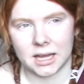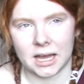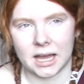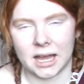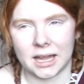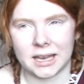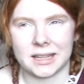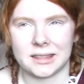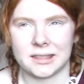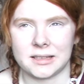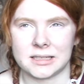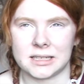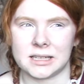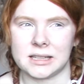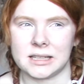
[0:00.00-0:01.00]
I
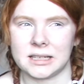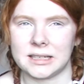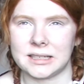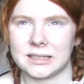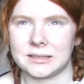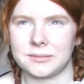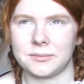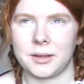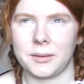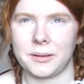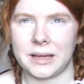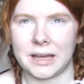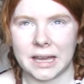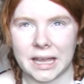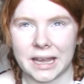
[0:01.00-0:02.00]
had, I think,
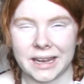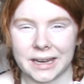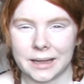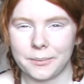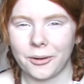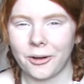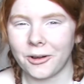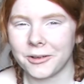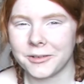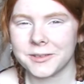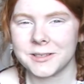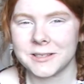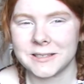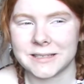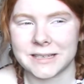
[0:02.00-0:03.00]
maybe
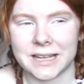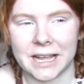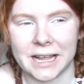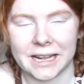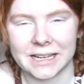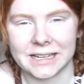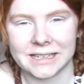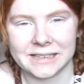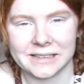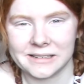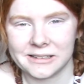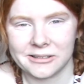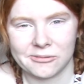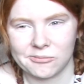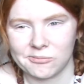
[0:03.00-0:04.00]
£80 in
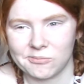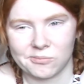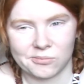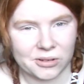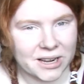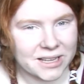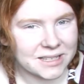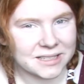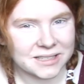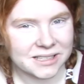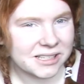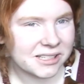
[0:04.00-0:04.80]
presents